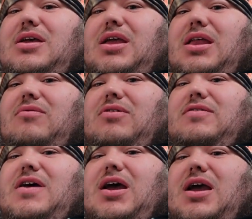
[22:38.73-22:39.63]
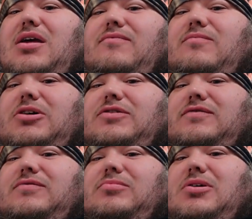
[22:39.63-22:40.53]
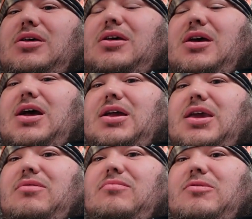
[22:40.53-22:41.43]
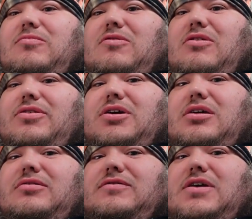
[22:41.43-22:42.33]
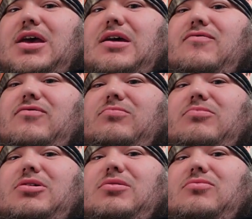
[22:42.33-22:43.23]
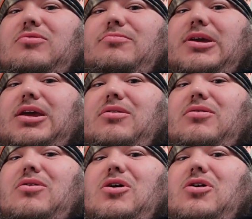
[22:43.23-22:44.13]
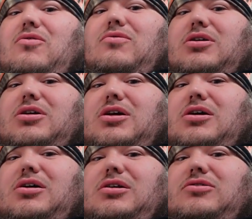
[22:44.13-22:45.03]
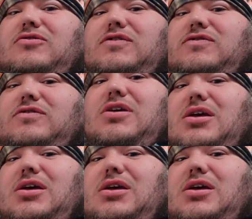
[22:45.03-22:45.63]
anyways, I had a bunch of them. I can't remember all the colors I have, but we'll be working on just